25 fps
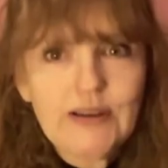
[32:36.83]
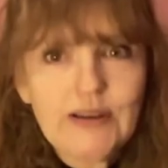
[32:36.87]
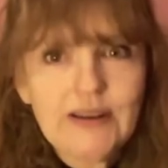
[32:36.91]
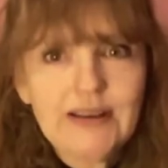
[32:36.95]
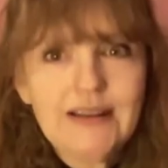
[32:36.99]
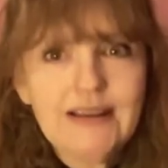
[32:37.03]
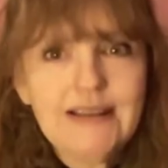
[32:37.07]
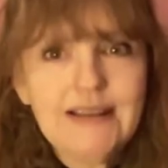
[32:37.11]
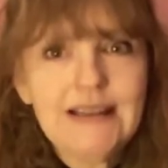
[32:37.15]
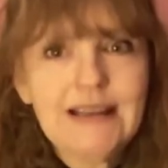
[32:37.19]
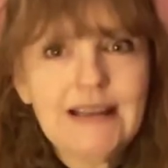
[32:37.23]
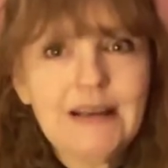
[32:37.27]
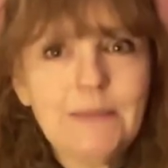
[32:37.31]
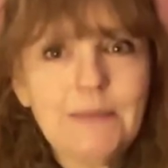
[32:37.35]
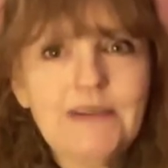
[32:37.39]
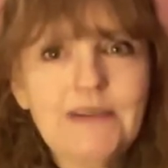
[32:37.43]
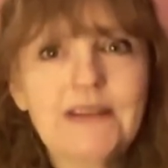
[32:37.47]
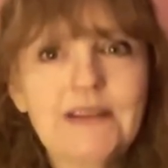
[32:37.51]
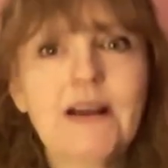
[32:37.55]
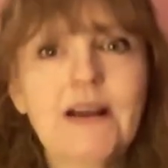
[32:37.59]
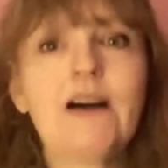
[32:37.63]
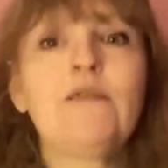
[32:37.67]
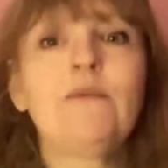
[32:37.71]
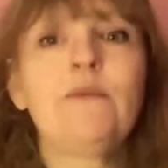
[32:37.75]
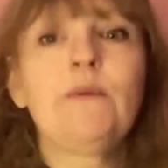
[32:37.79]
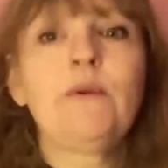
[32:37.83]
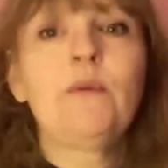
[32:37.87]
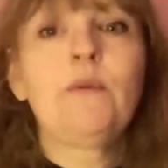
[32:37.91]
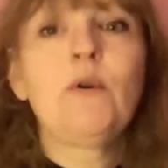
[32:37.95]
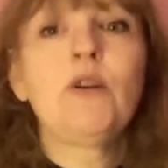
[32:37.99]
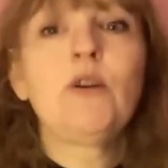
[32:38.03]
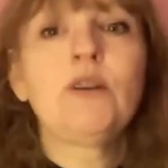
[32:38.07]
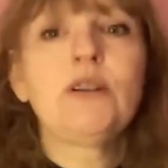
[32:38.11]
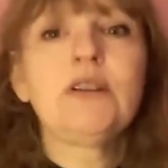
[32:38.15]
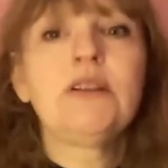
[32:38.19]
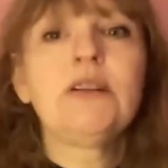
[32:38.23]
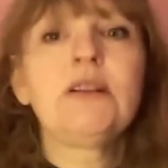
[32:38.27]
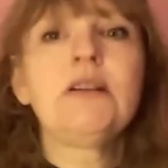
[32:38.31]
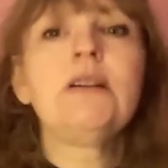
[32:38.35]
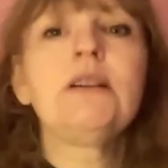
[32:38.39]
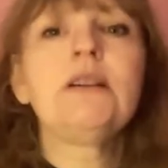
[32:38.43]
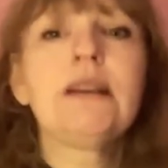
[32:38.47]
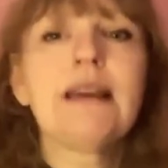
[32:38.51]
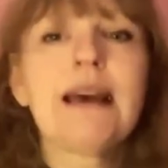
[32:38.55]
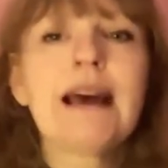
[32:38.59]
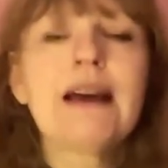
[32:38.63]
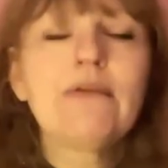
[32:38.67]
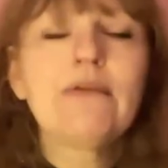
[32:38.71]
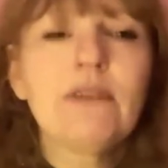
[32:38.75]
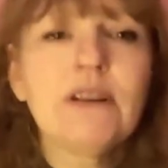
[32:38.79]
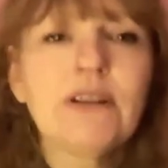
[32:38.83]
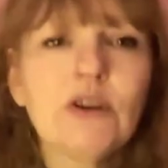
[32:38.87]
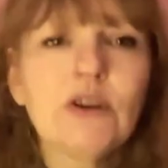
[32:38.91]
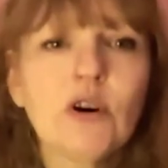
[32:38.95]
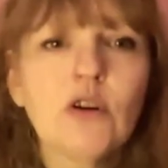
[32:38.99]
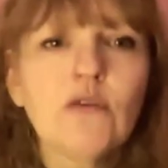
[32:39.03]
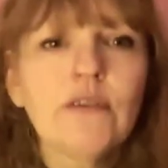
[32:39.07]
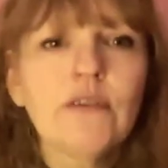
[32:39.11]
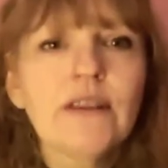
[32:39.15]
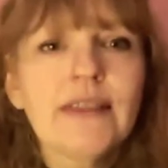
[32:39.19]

The deep stuff we want to get rid of,